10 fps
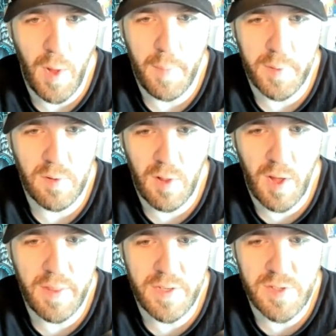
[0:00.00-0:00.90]
popular a
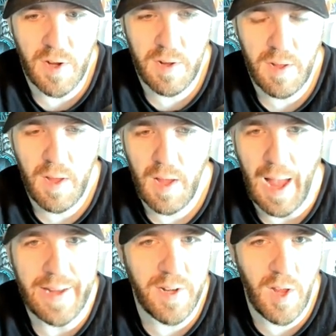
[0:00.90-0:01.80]
lot of these are.
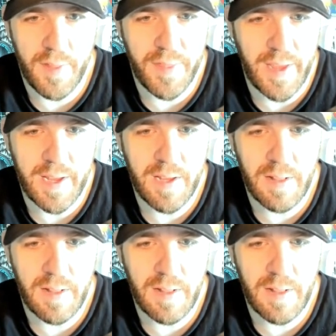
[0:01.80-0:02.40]
I did not think,